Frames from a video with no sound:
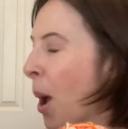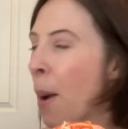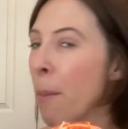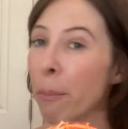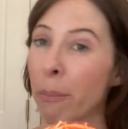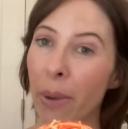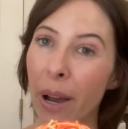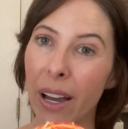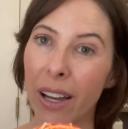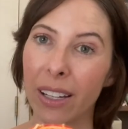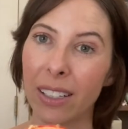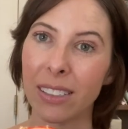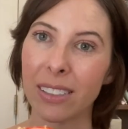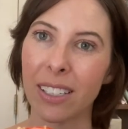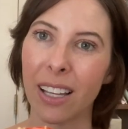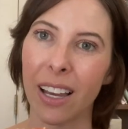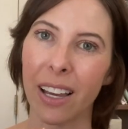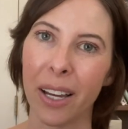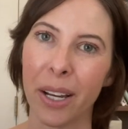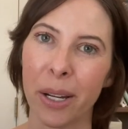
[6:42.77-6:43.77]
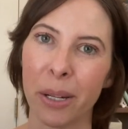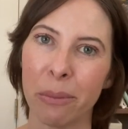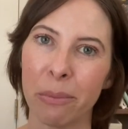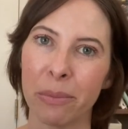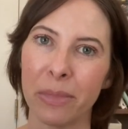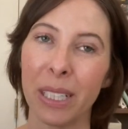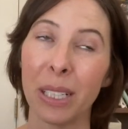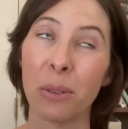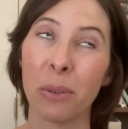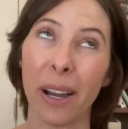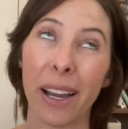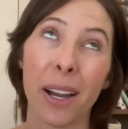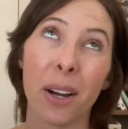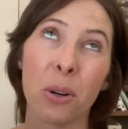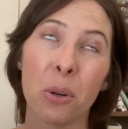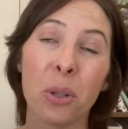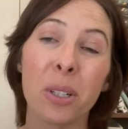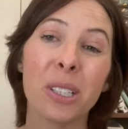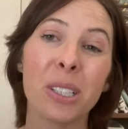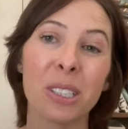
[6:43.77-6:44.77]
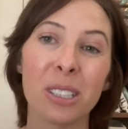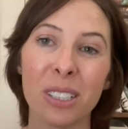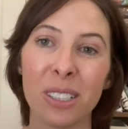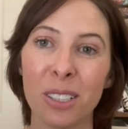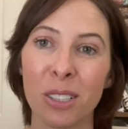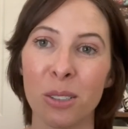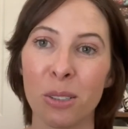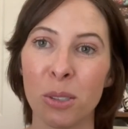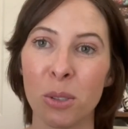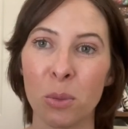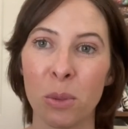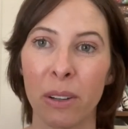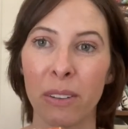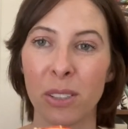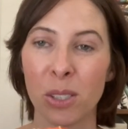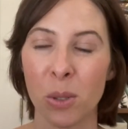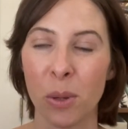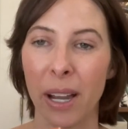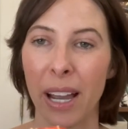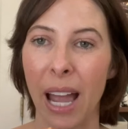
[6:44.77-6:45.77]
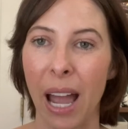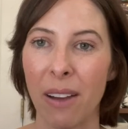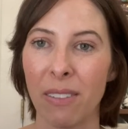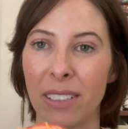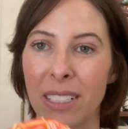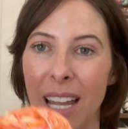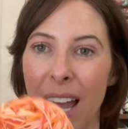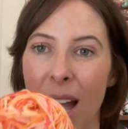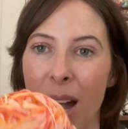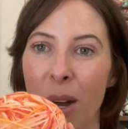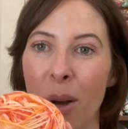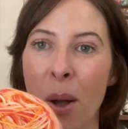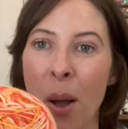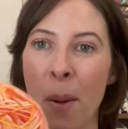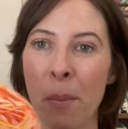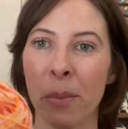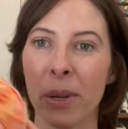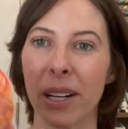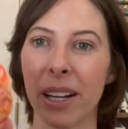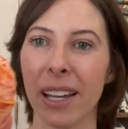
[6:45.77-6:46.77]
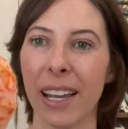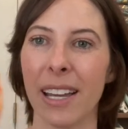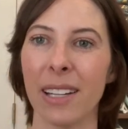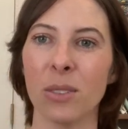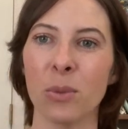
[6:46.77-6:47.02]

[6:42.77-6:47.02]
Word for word: But um, anyway, I ordered a new Swift, so I have it now, but I hand